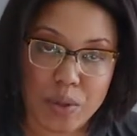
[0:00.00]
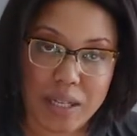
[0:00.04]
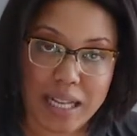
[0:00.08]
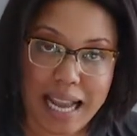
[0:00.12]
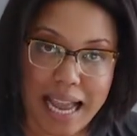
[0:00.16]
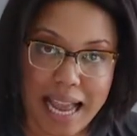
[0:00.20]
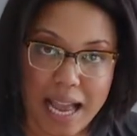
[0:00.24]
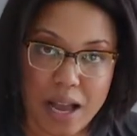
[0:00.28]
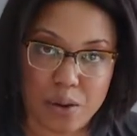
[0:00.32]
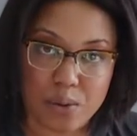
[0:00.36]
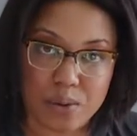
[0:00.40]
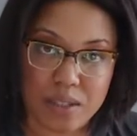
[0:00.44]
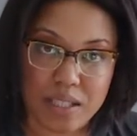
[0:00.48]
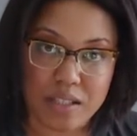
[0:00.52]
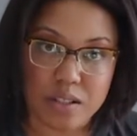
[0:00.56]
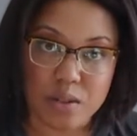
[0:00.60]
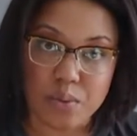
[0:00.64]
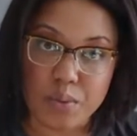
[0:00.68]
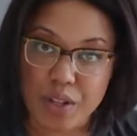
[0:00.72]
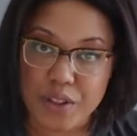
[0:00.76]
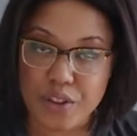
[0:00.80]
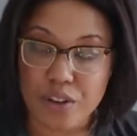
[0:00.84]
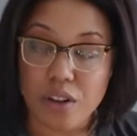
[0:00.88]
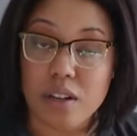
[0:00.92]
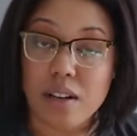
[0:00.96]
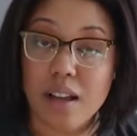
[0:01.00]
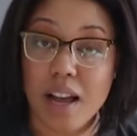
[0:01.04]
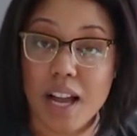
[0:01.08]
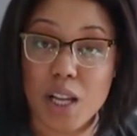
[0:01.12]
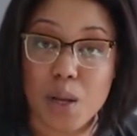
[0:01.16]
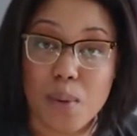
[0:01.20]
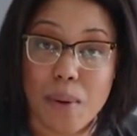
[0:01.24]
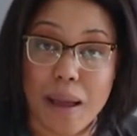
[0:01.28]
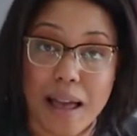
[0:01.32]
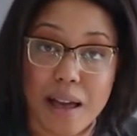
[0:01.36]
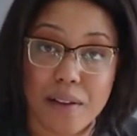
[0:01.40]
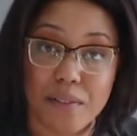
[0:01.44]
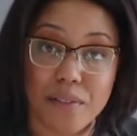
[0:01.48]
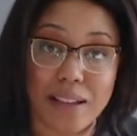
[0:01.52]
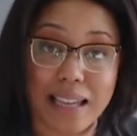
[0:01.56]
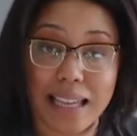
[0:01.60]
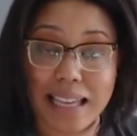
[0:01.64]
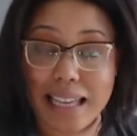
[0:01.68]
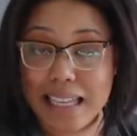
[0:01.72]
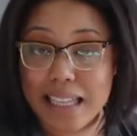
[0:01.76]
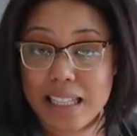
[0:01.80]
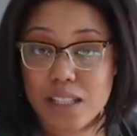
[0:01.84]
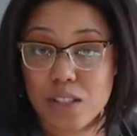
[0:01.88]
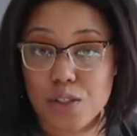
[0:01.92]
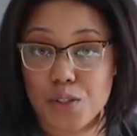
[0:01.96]
account is whether or not you have
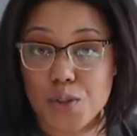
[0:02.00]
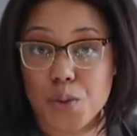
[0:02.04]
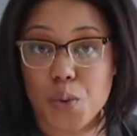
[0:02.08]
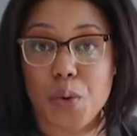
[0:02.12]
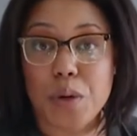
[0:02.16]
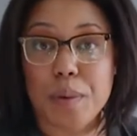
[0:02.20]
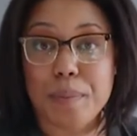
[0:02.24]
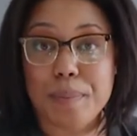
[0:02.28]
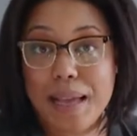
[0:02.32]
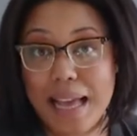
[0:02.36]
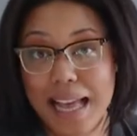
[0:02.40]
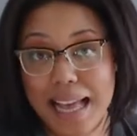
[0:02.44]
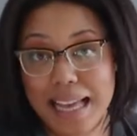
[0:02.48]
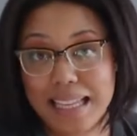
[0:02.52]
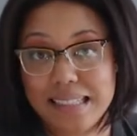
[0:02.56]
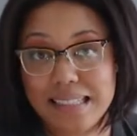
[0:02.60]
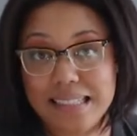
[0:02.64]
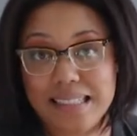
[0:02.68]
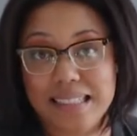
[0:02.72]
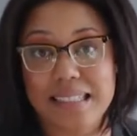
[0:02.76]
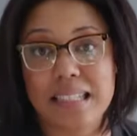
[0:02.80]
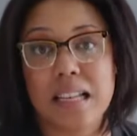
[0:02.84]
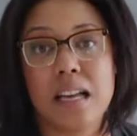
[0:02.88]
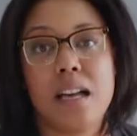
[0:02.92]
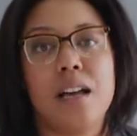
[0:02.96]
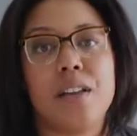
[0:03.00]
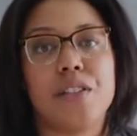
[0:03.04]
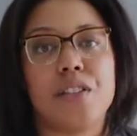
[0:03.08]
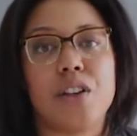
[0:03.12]
kids or pets.